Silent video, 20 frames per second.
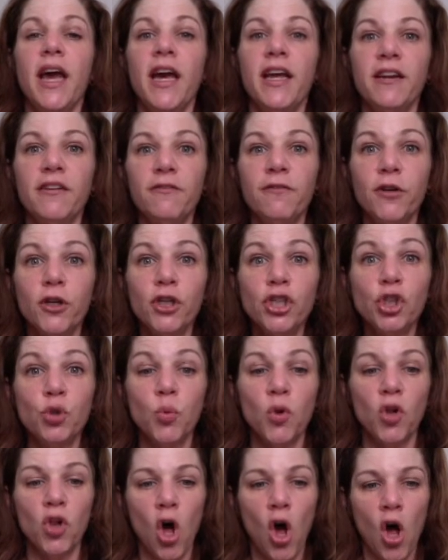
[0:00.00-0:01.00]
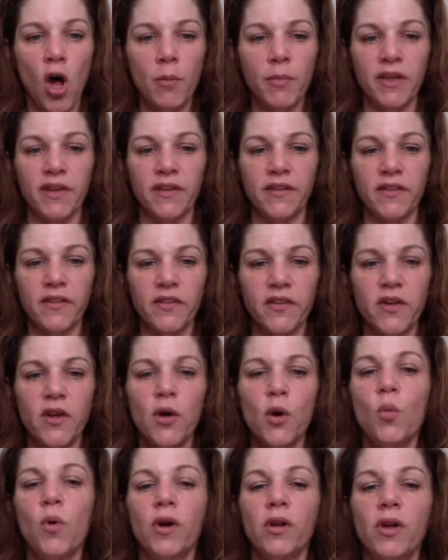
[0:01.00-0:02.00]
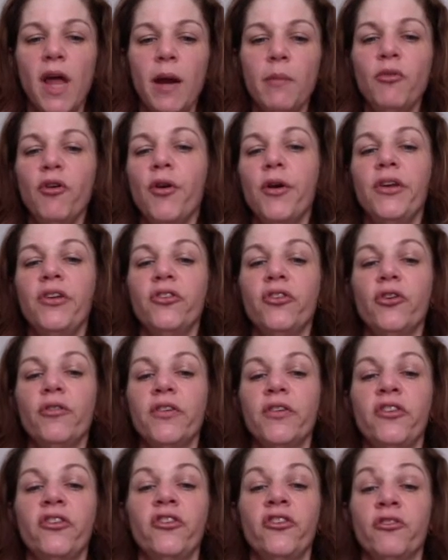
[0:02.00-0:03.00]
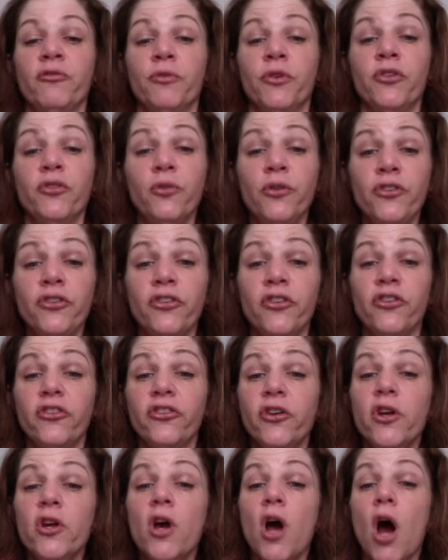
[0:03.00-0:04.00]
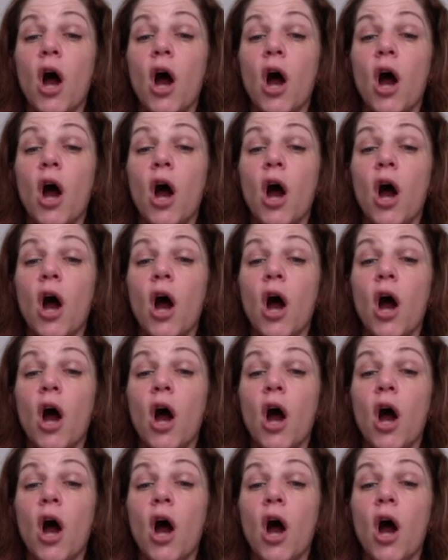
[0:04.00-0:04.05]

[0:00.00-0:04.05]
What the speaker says: and a virtual commons, where library services and resources